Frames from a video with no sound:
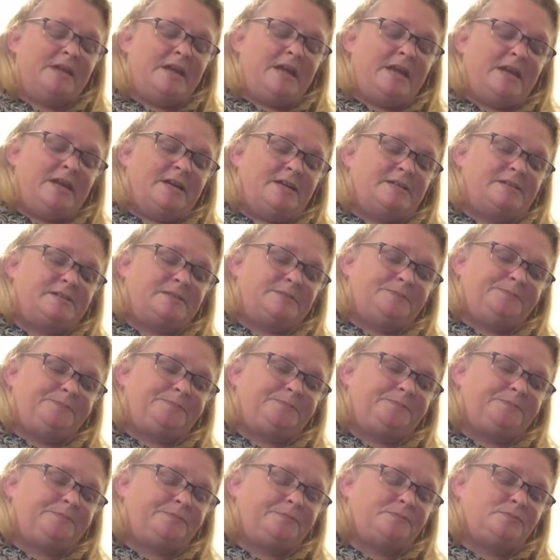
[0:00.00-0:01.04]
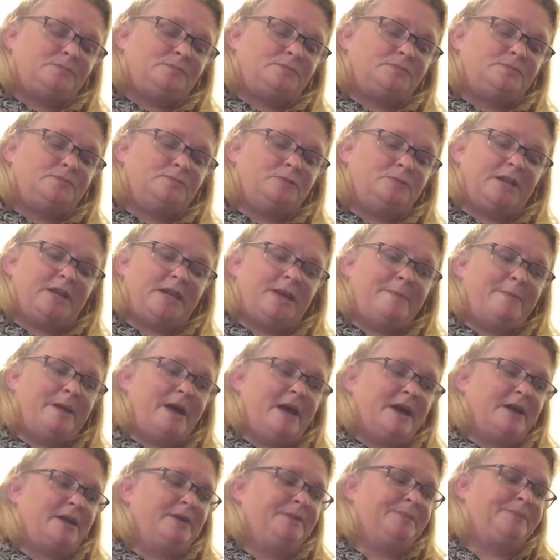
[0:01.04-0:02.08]
And when I came
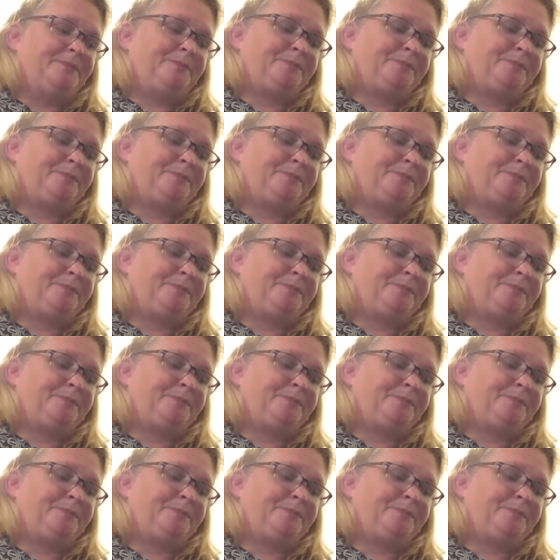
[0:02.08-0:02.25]
back,